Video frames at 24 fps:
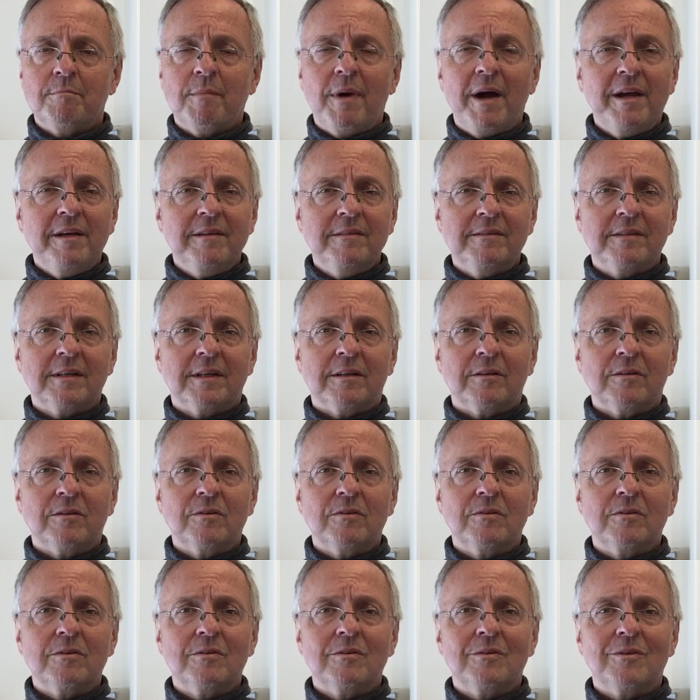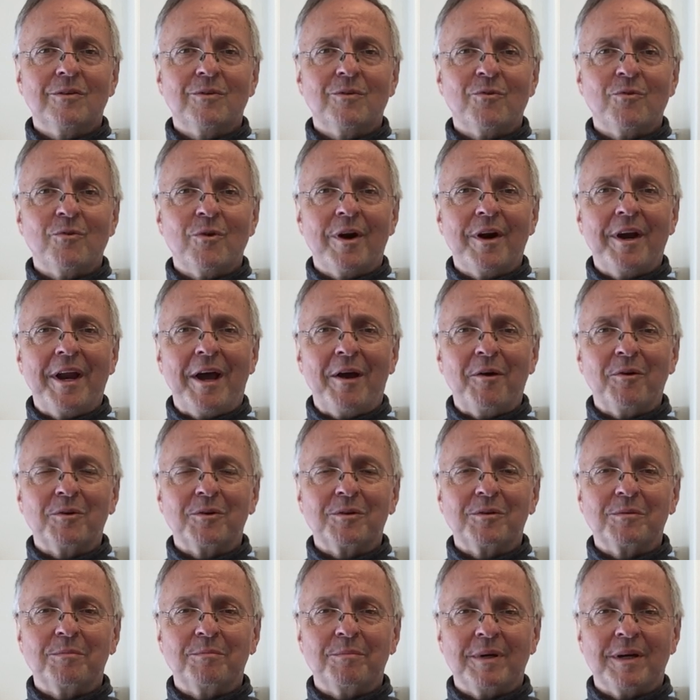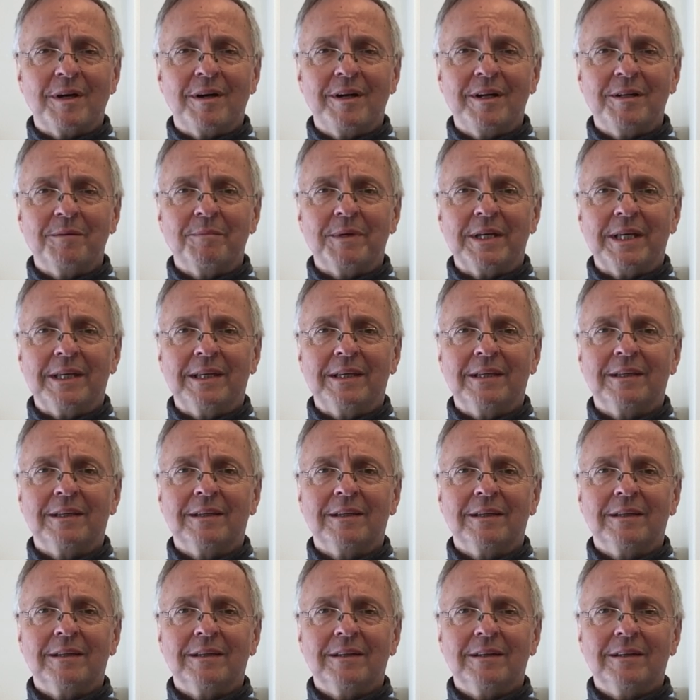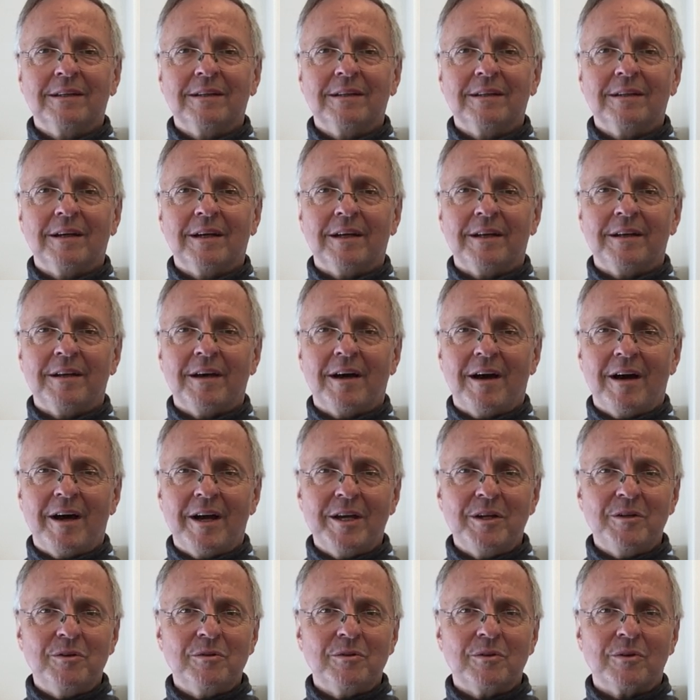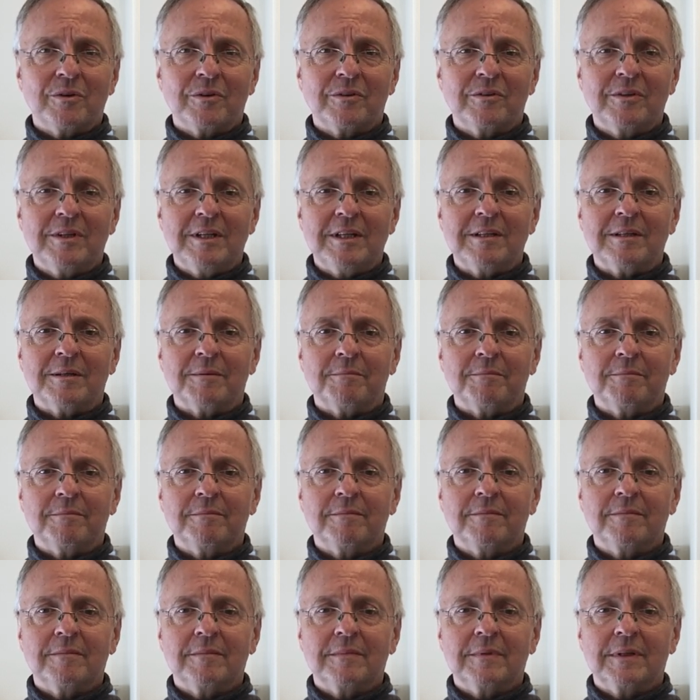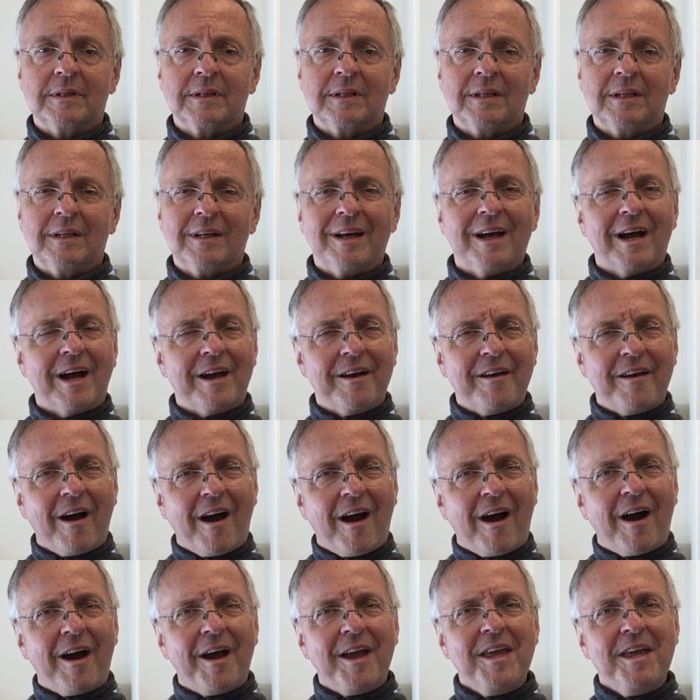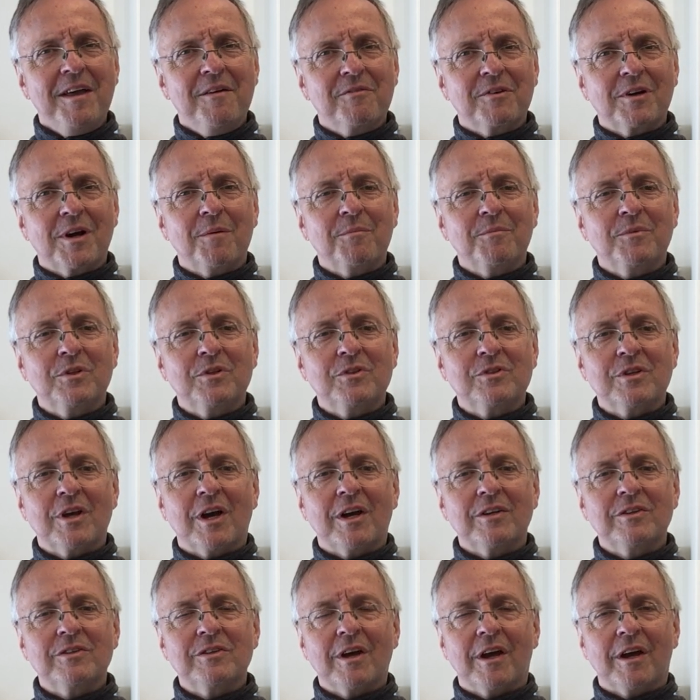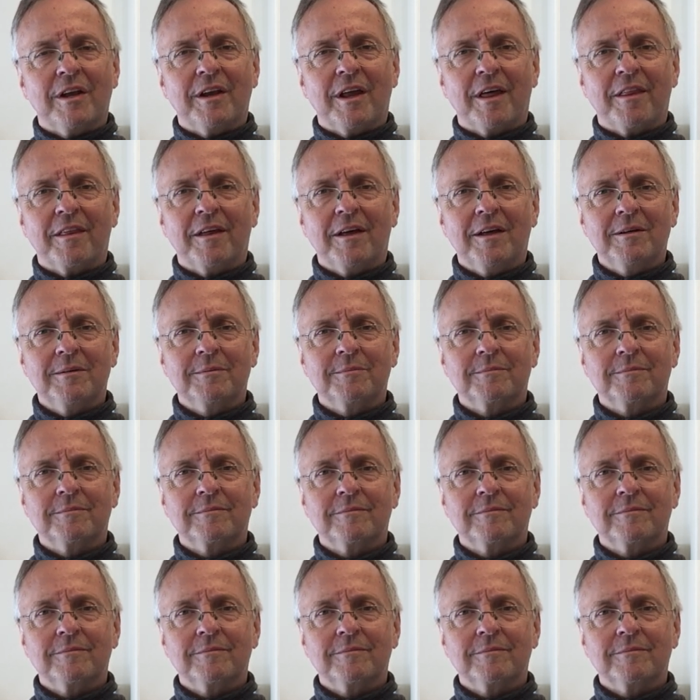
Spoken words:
"My sins run out behind me, and I do not see them. And I have come to judge another.